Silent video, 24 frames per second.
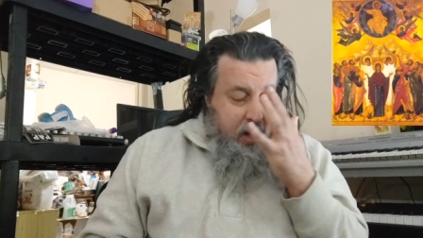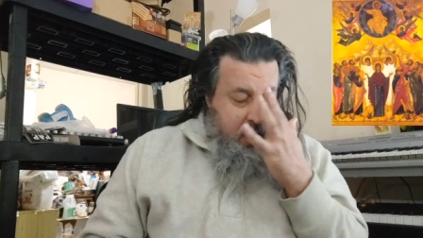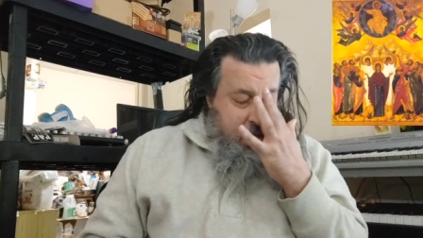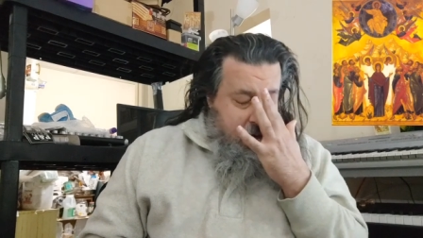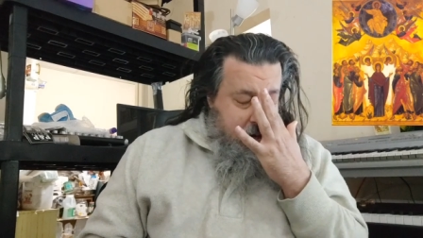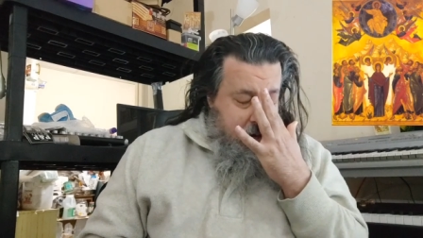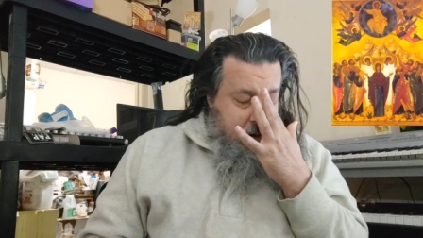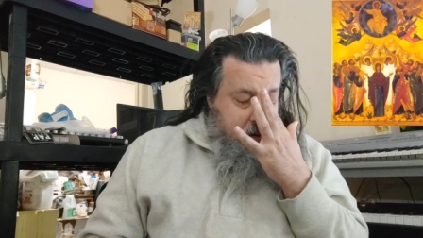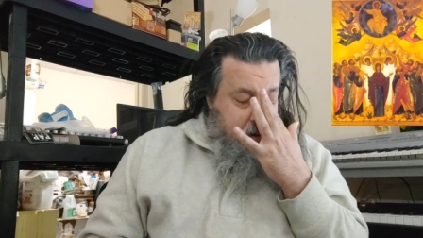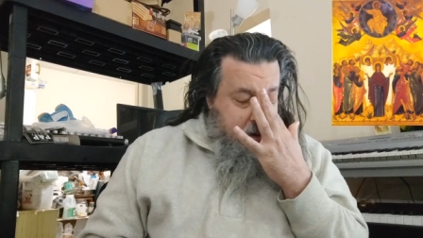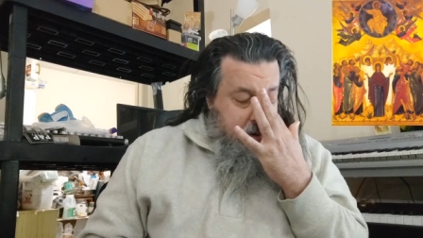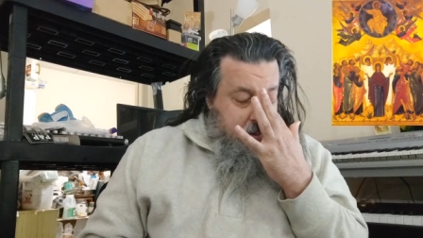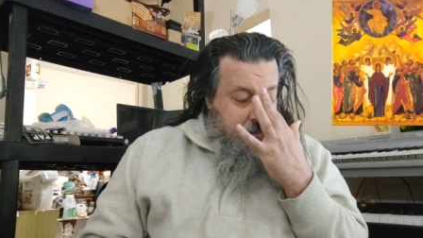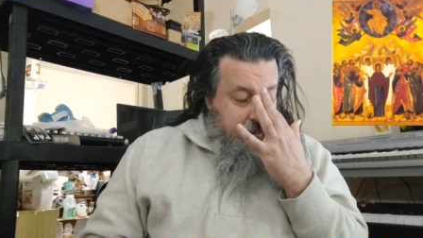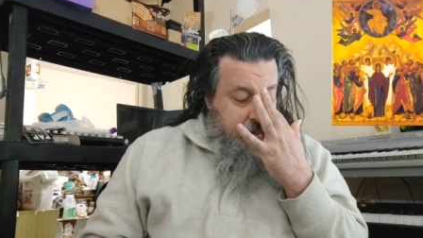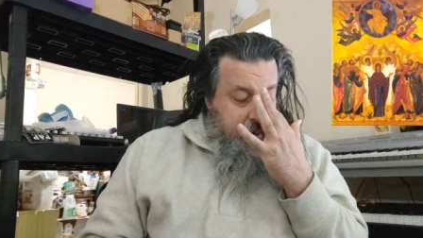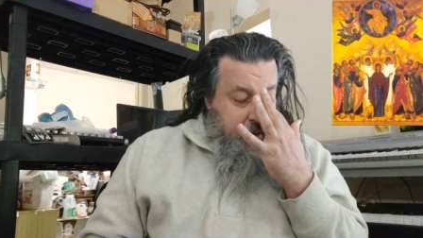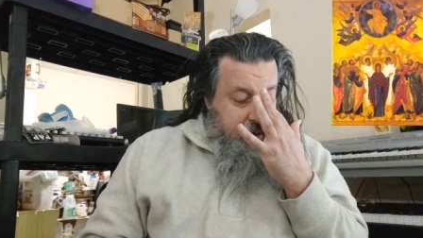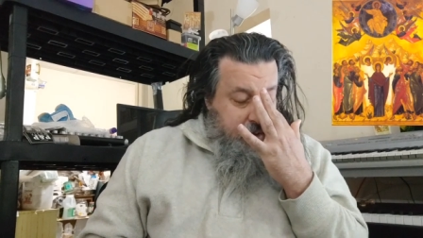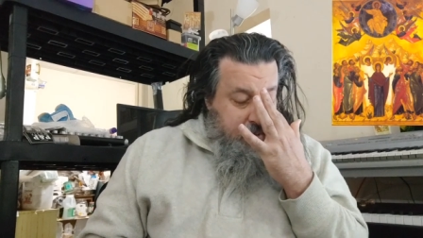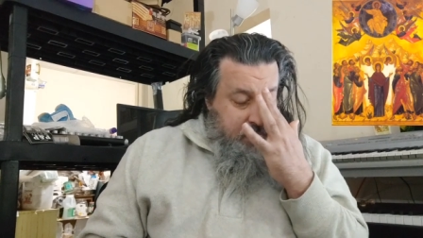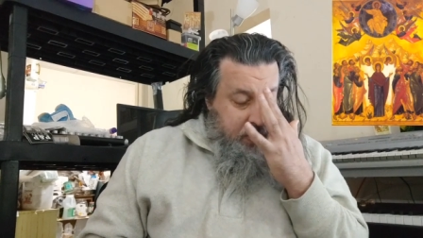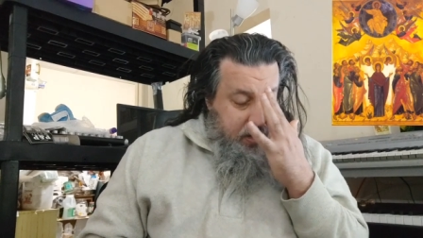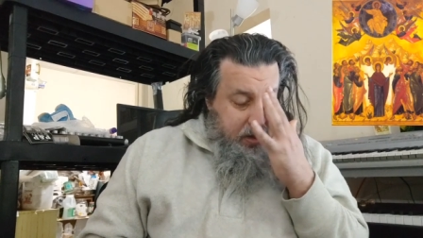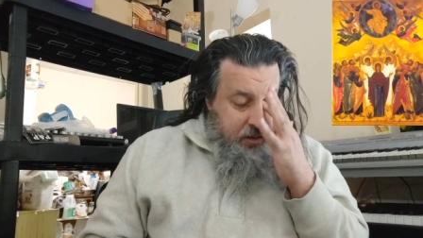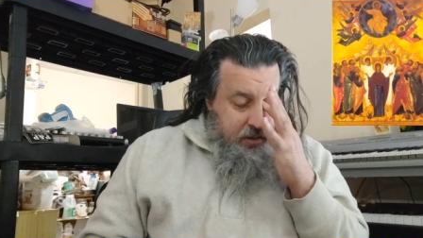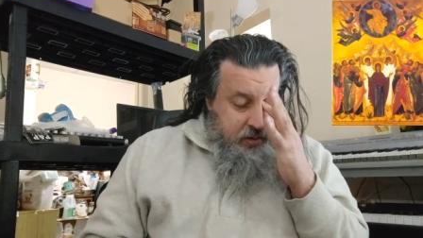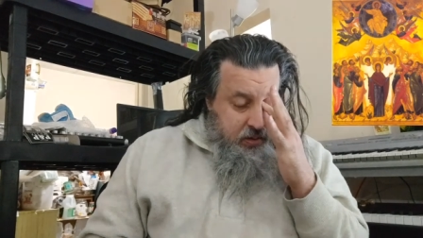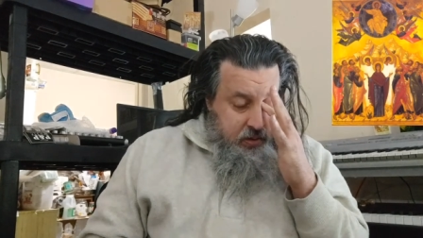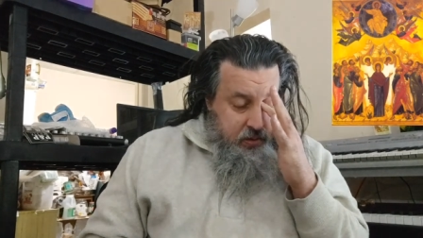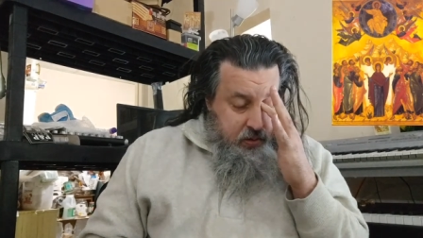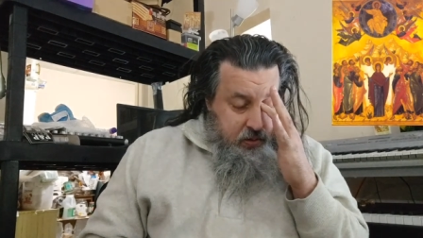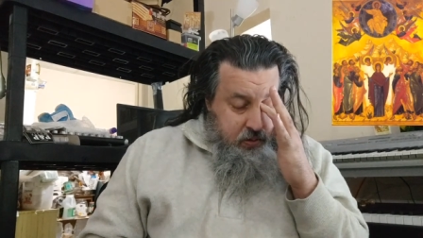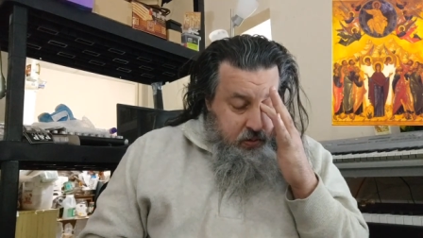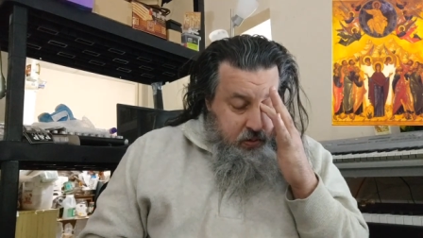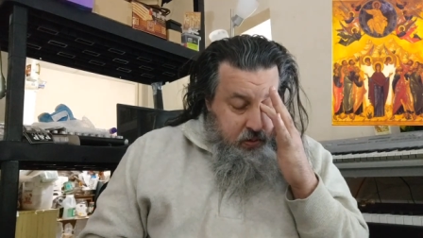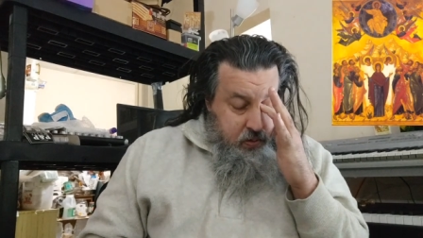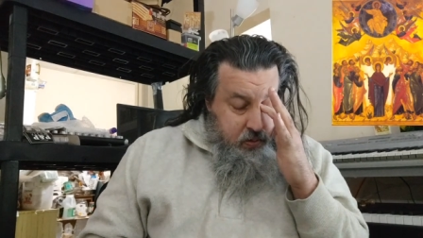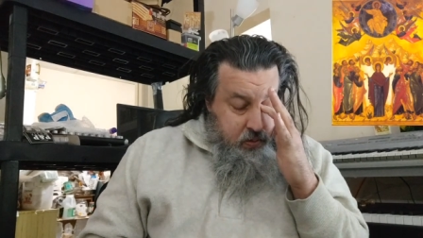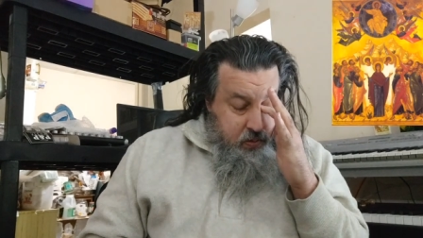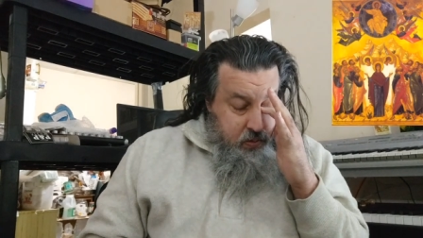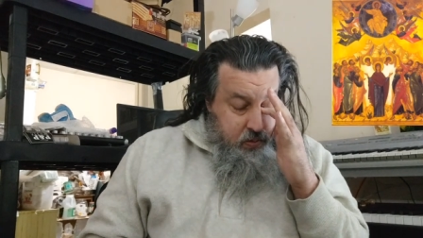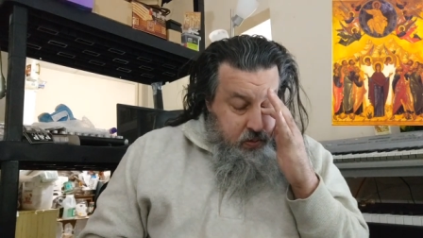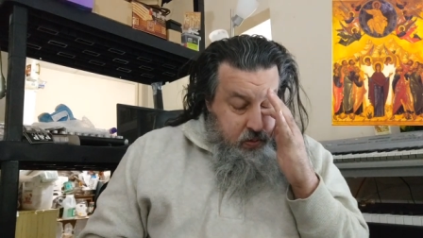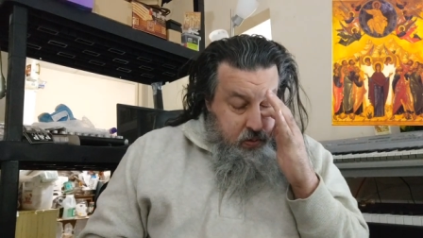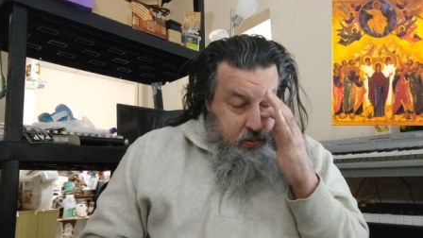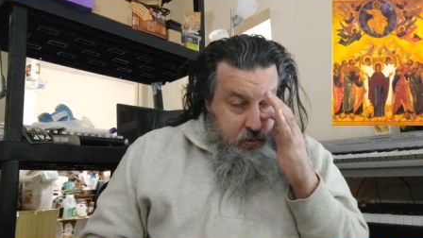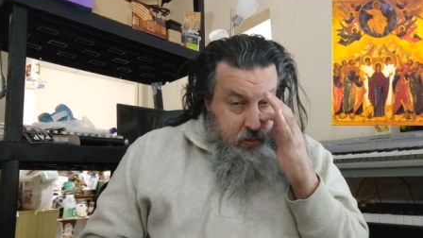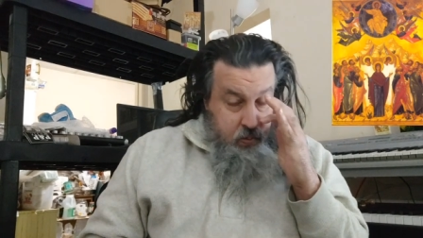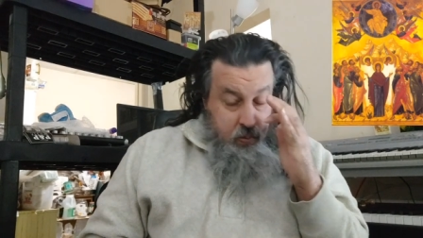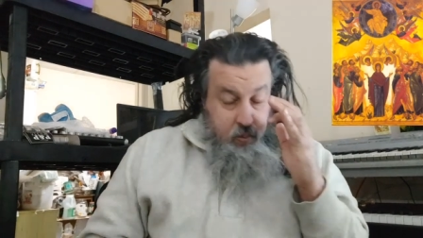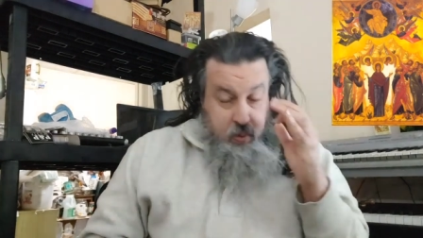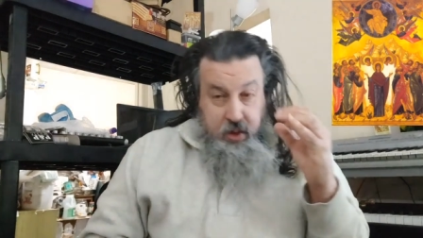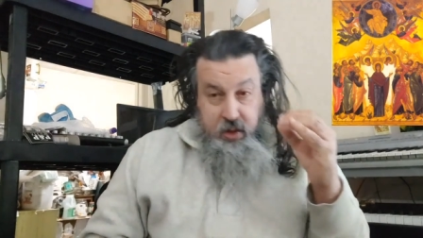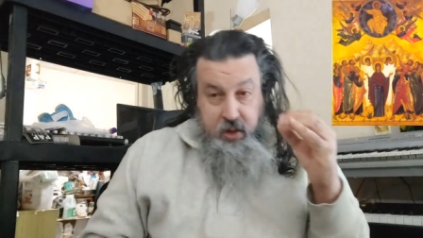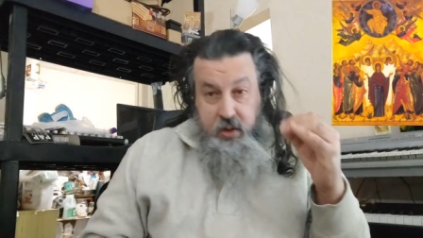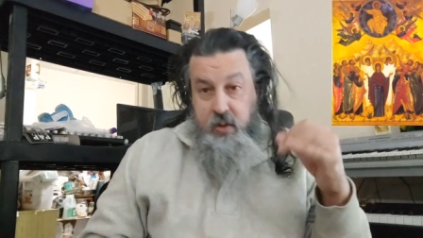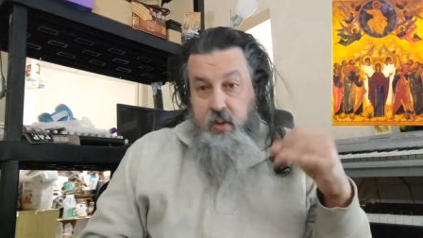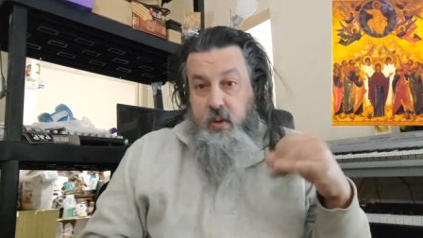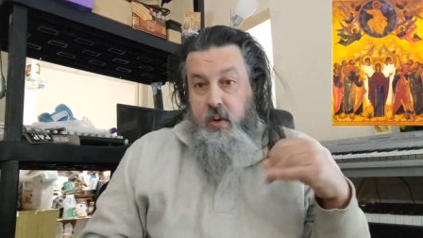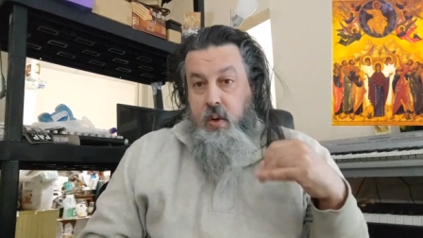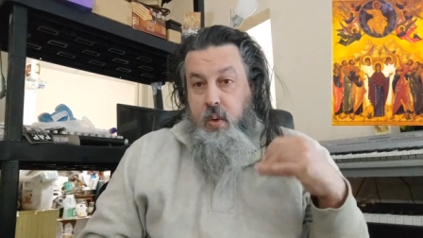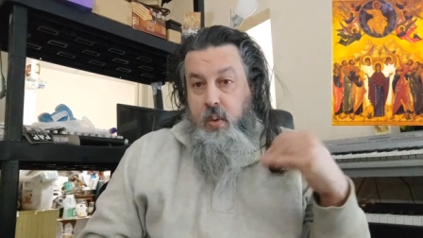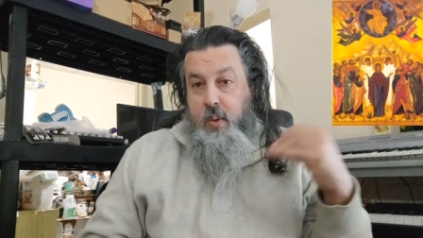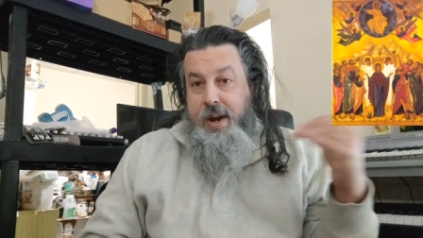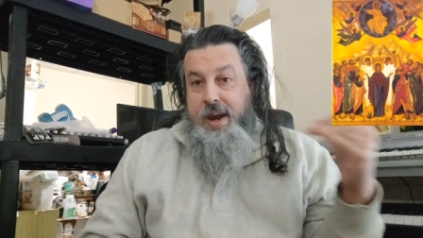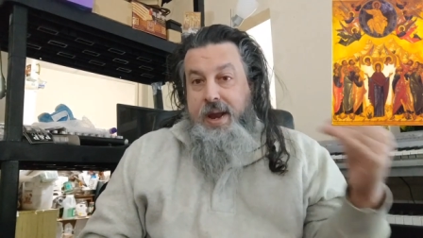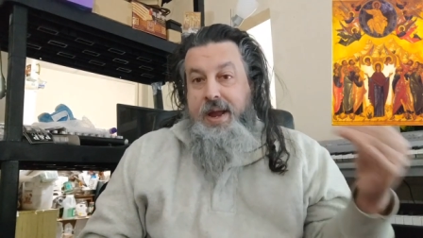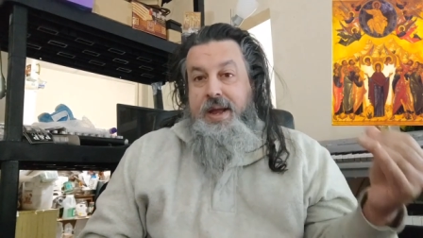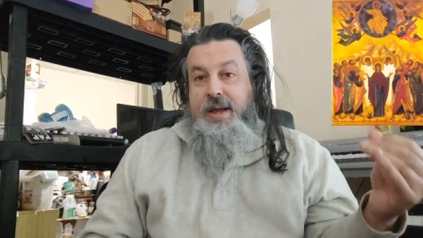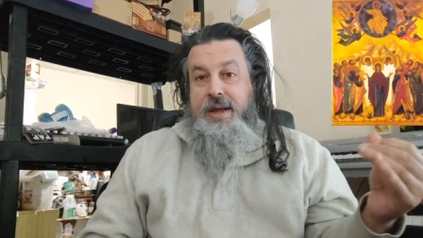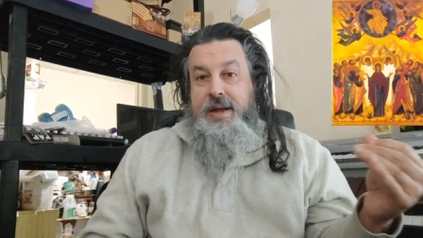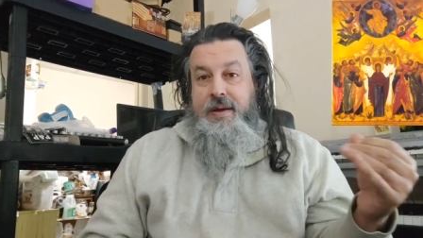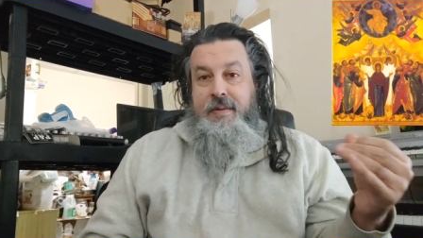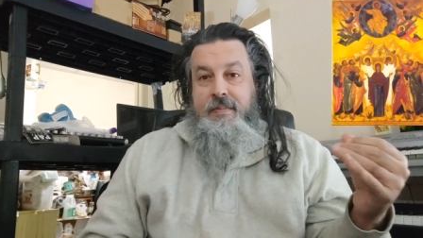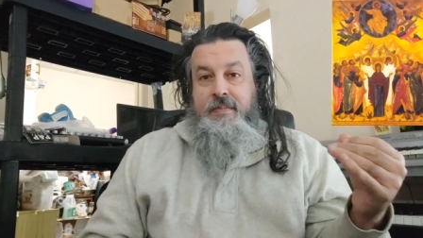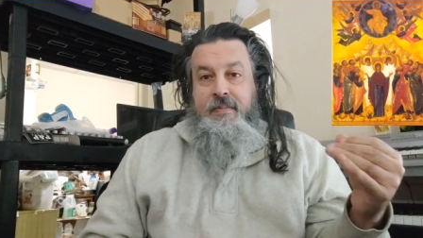and you can bring them into the, when you're awake,